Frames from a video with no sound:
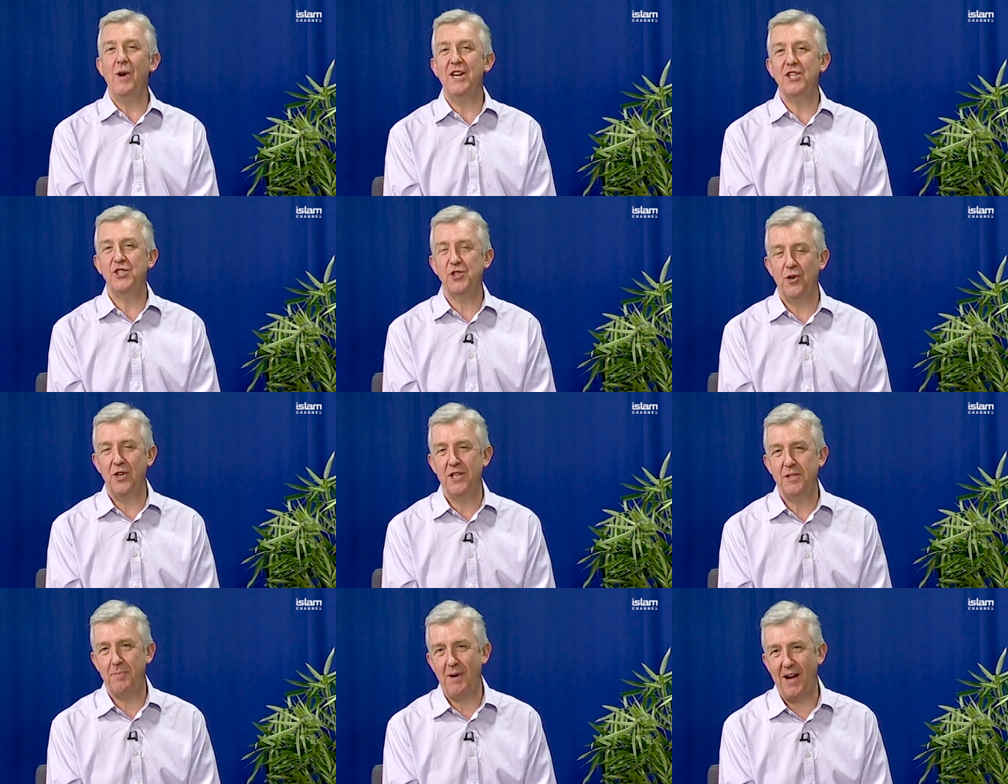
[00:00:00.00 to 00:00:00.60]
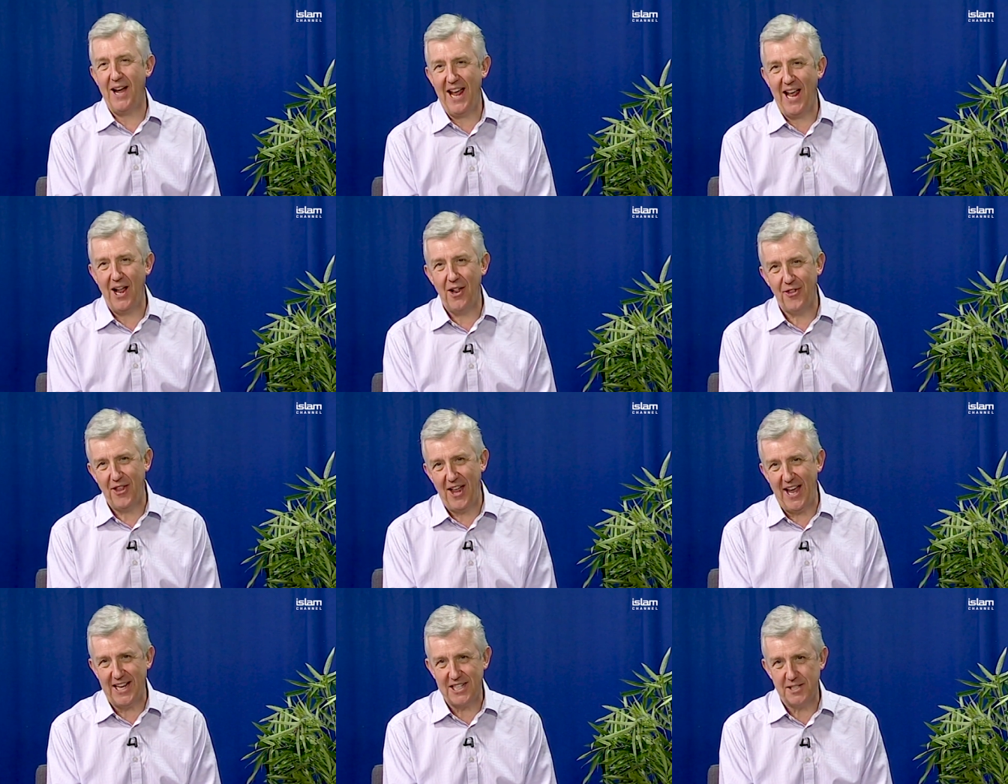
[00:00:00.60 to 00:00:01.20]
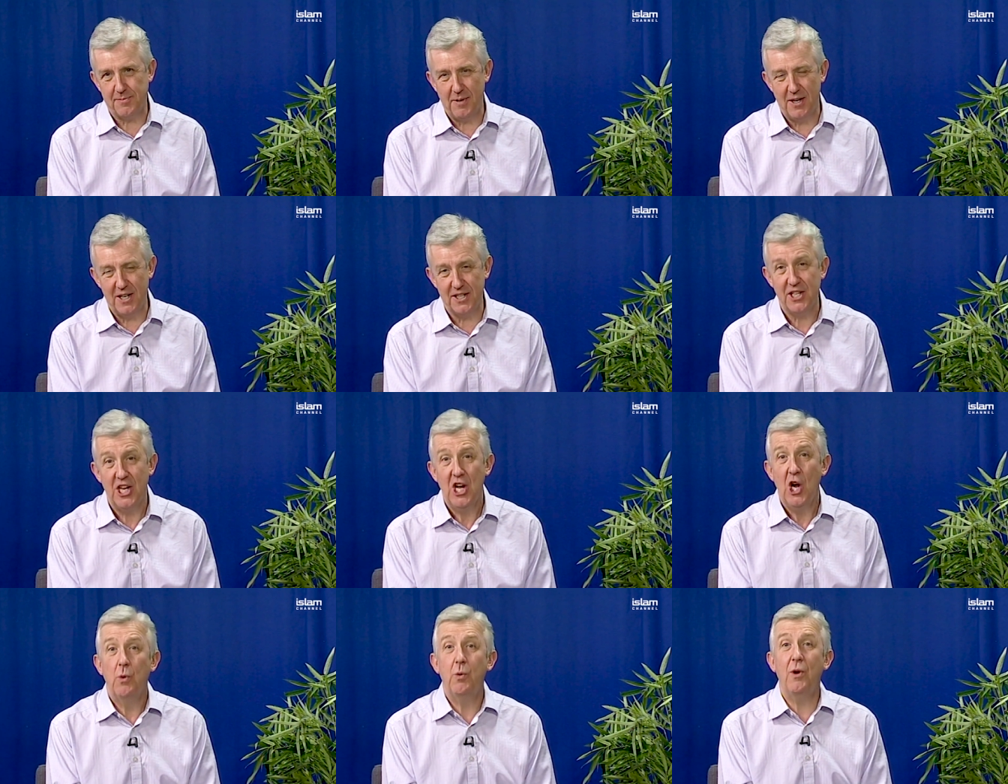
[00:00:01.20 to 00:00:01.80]
we're joined by a health
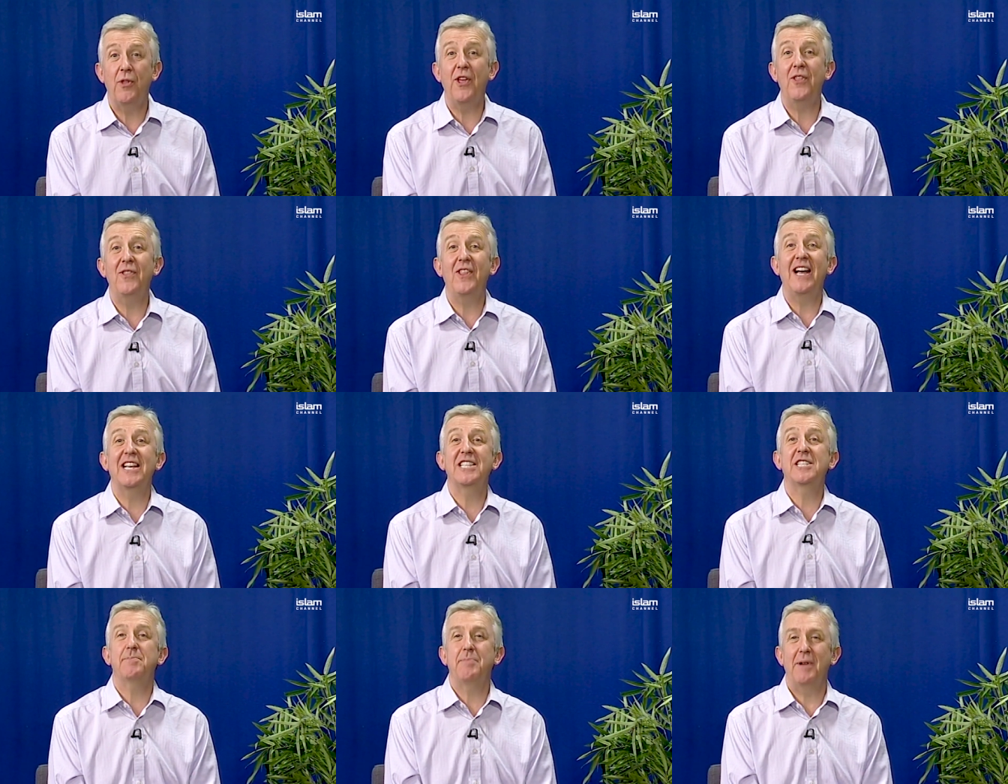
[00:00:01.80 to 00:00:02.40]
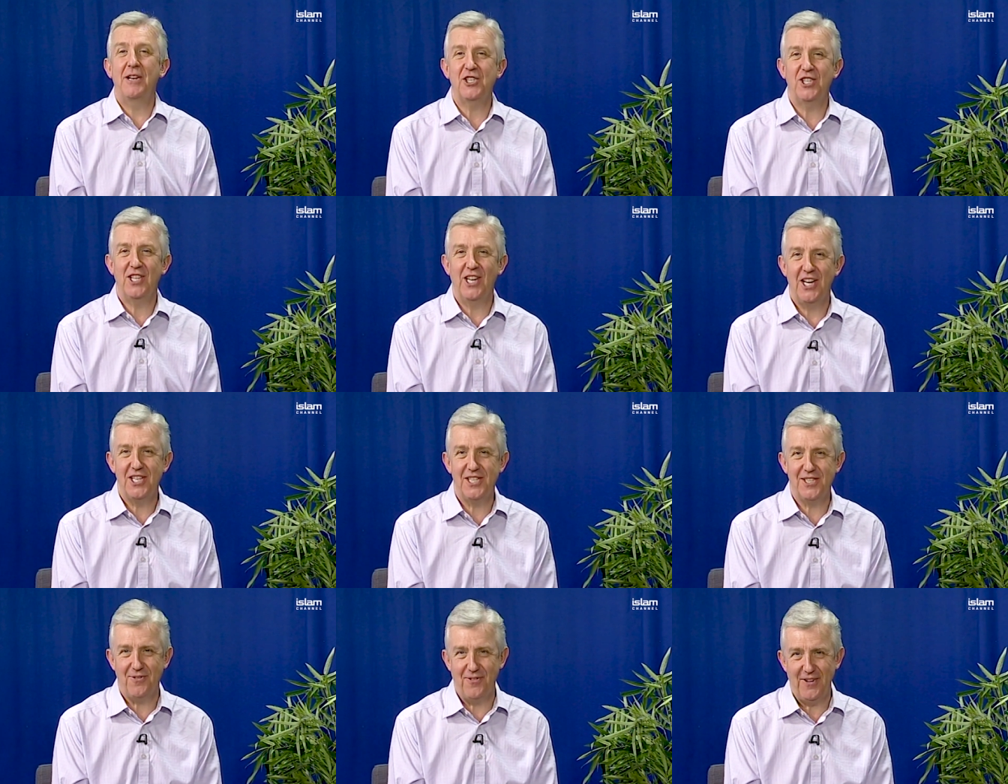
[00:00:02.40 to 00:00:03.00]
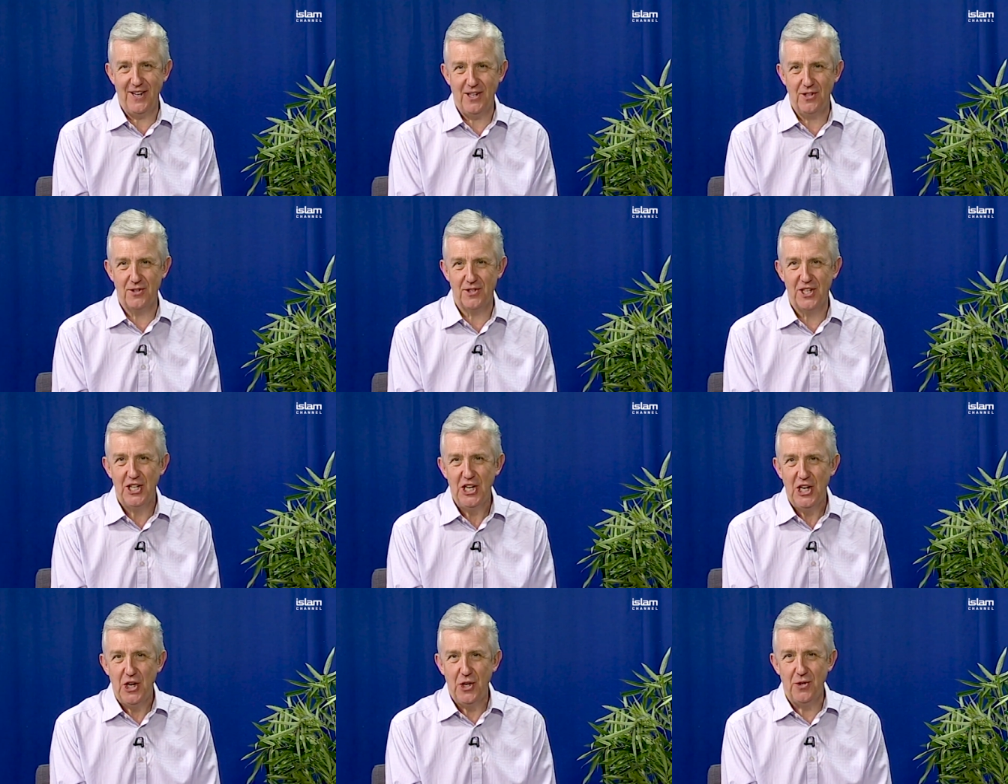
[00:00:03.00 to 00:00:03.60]
expert within their specialised
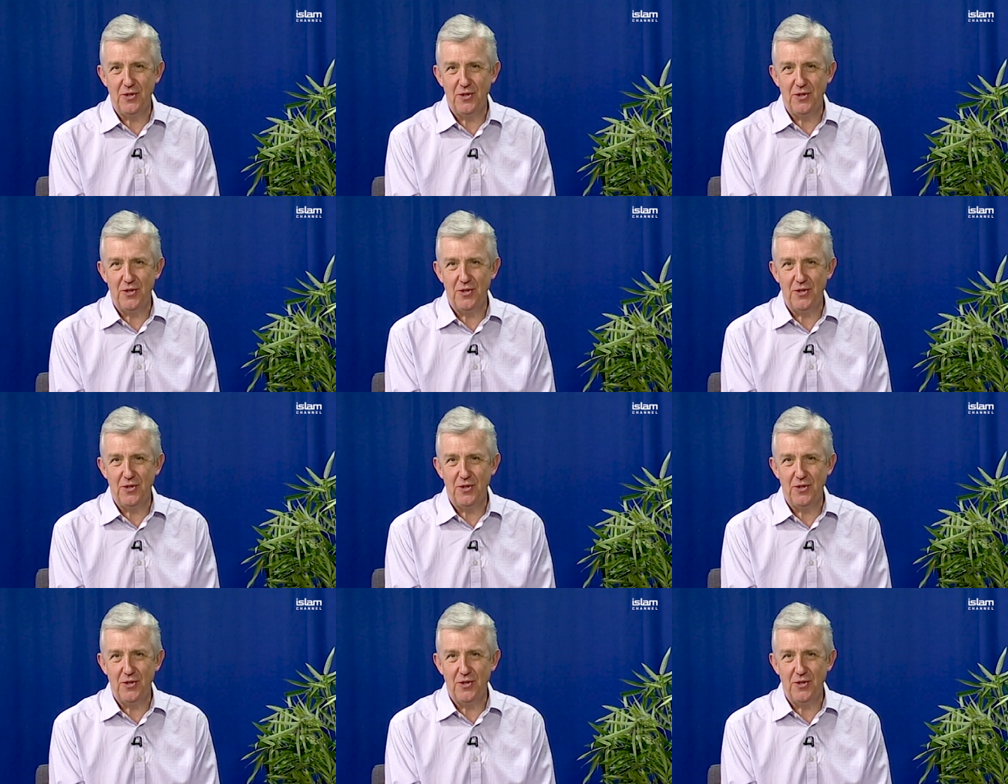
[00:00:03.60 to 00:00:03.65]
field